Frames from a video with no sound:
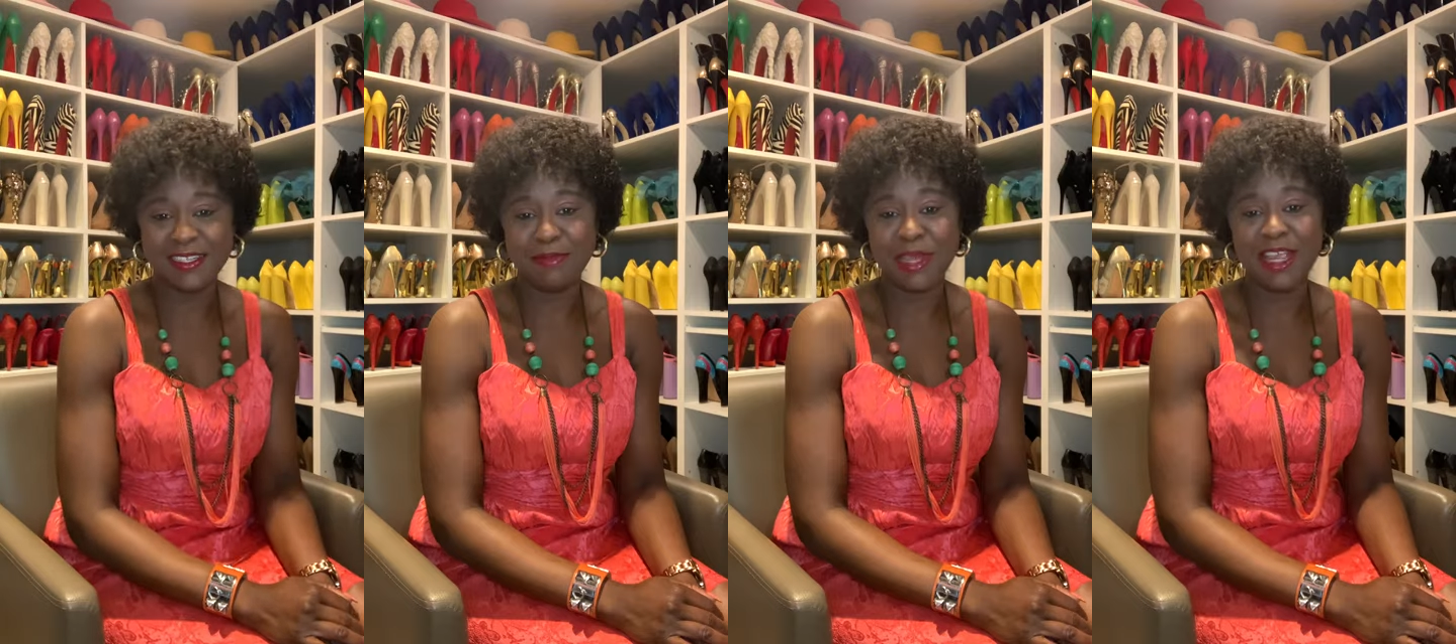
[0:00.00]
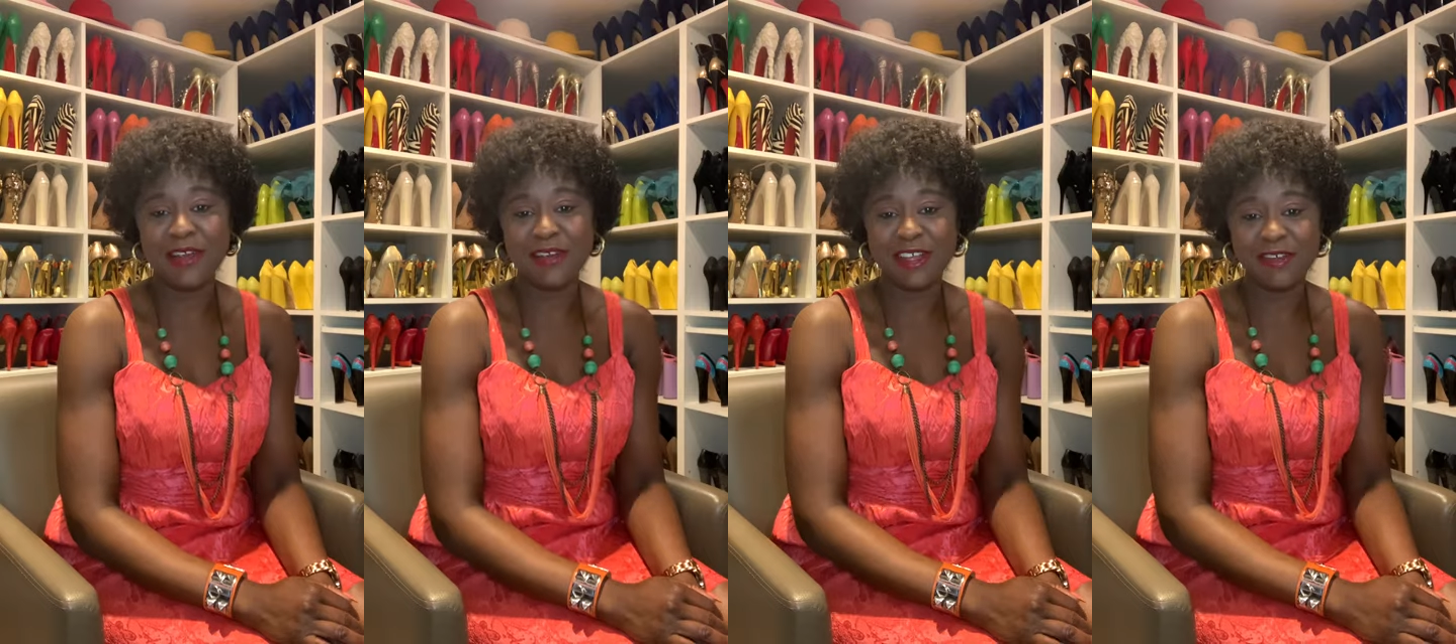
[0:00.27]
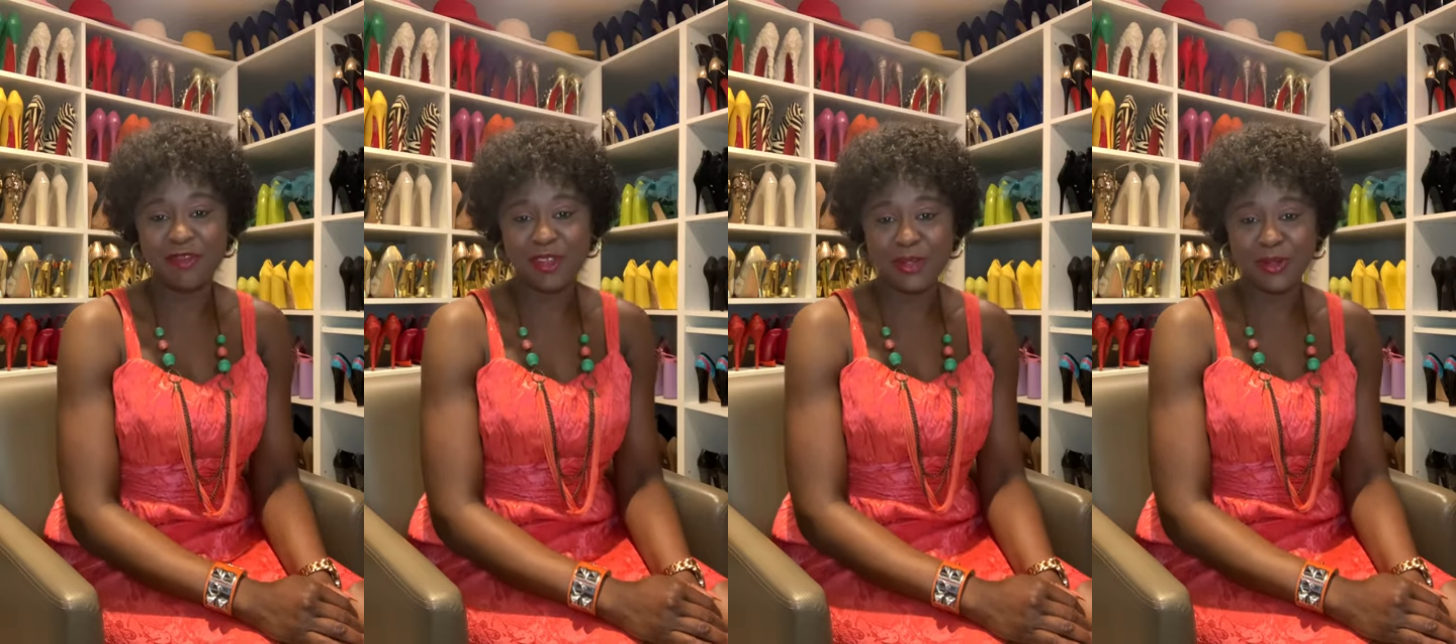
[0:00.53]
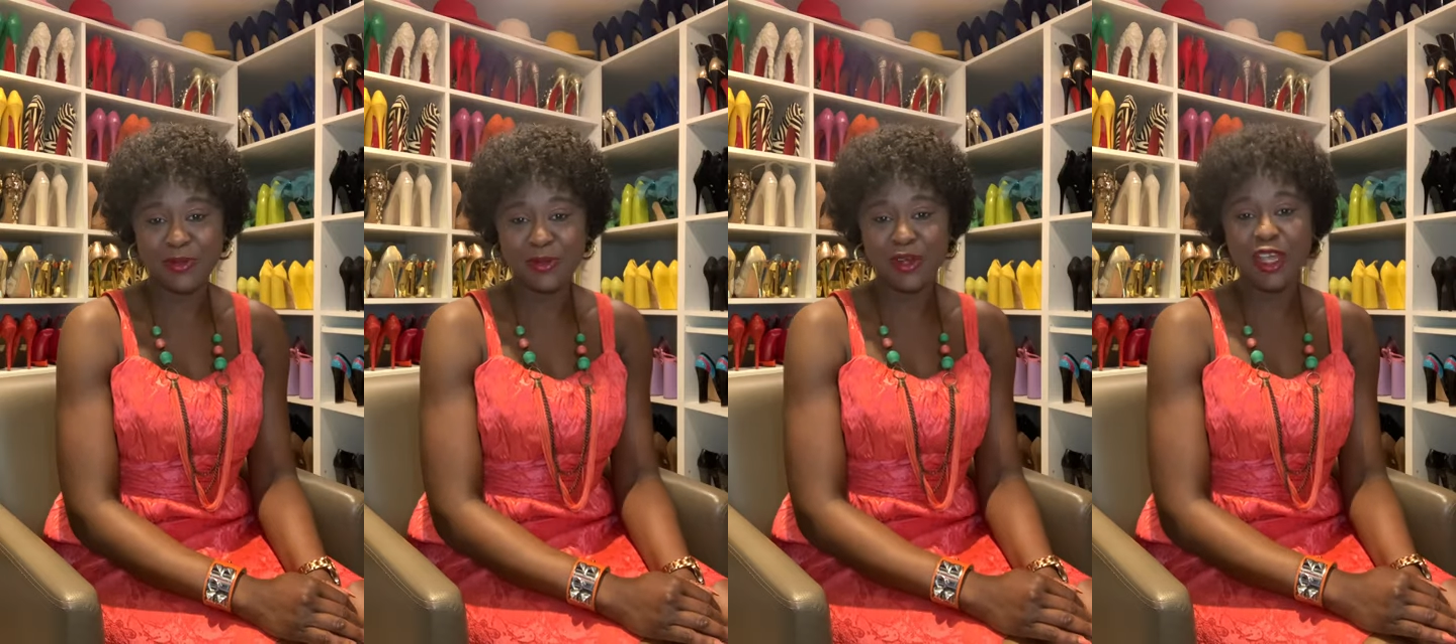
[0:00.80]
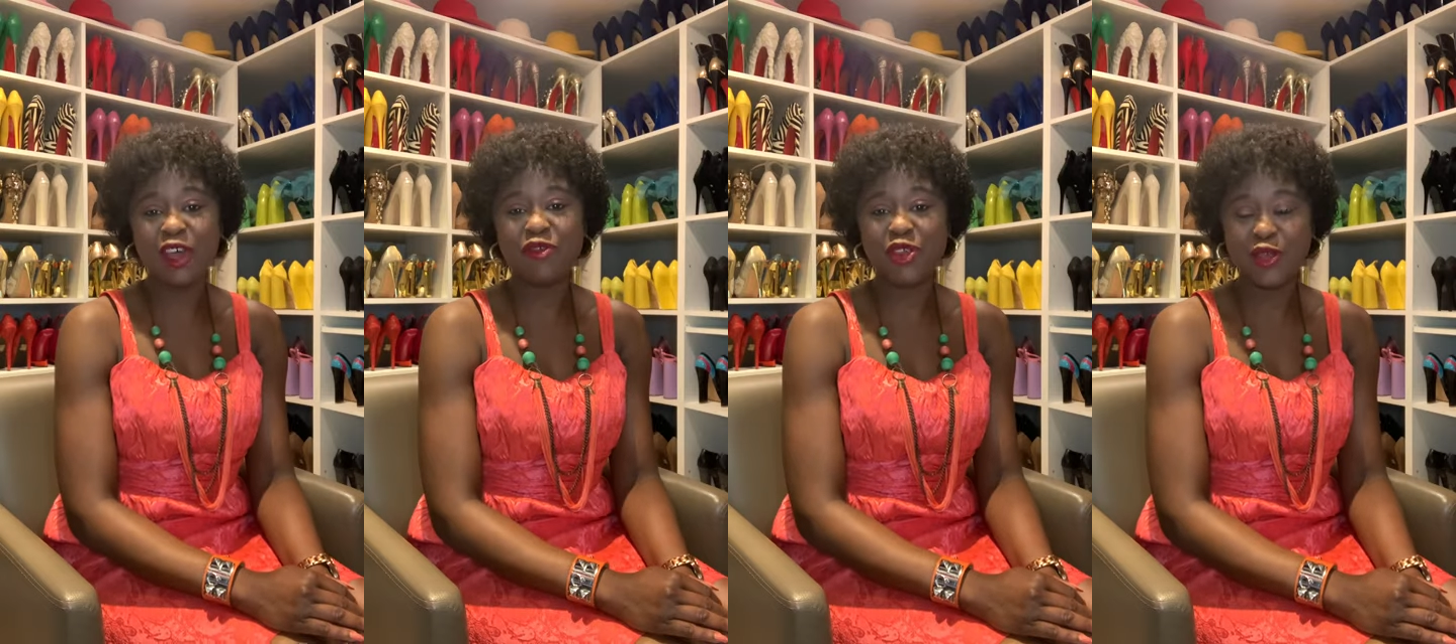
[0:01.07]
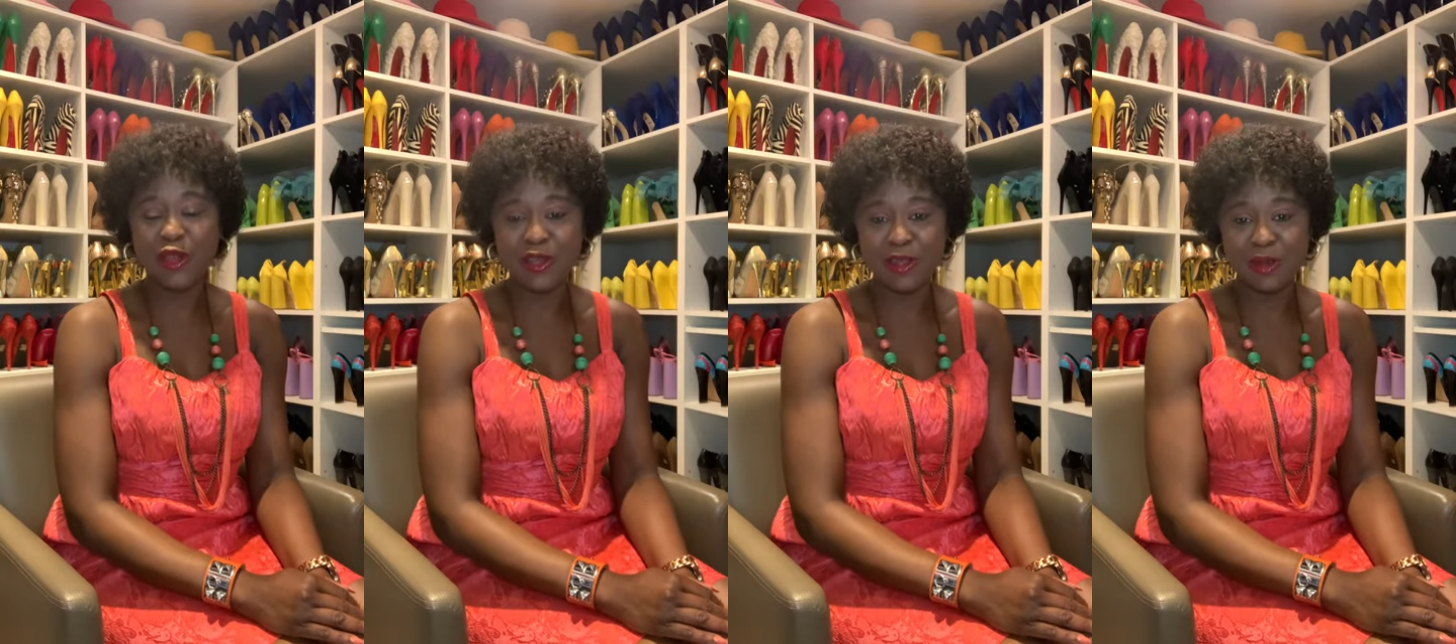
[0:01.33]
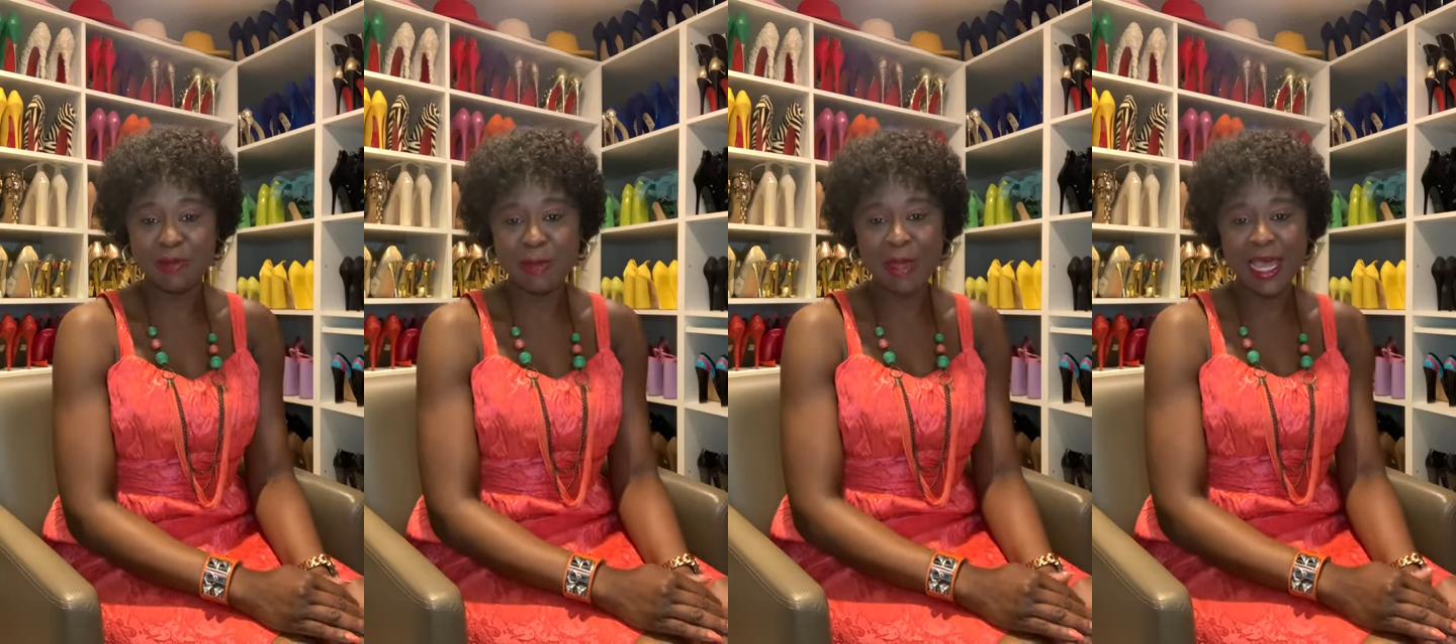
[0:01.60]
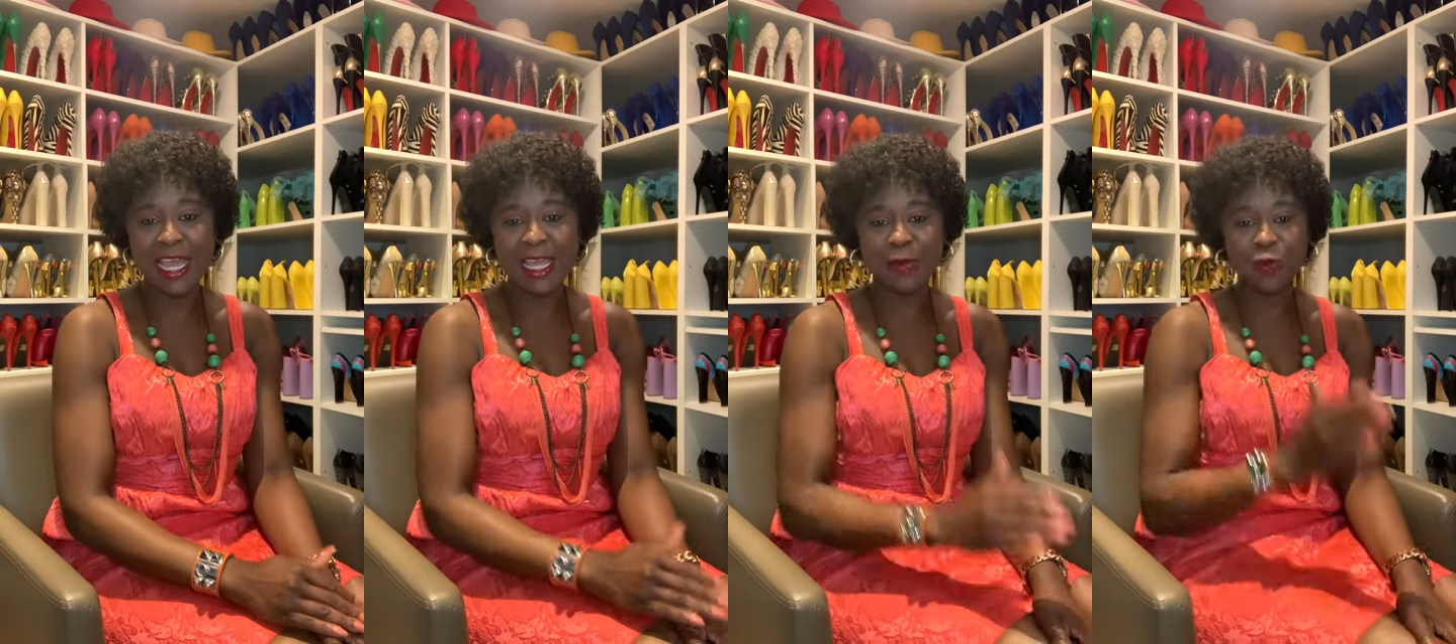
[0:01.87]
in my other video. Love you all. Bye
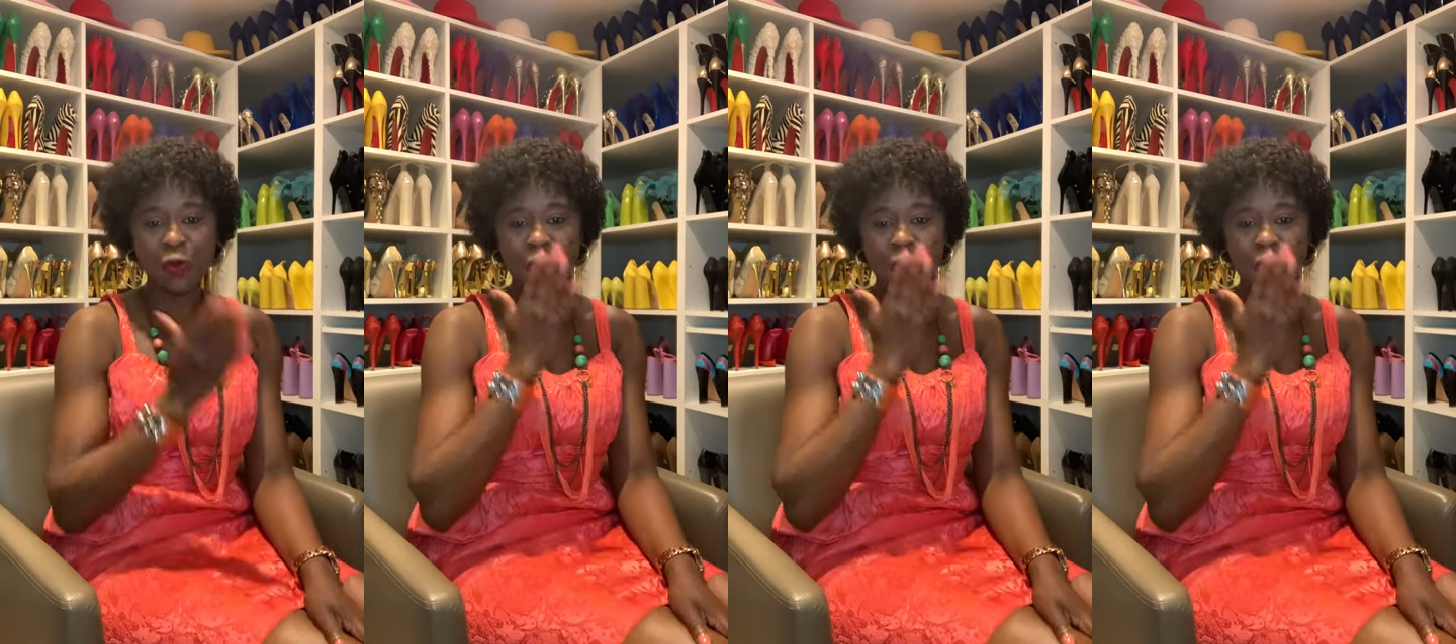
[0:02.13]
bye.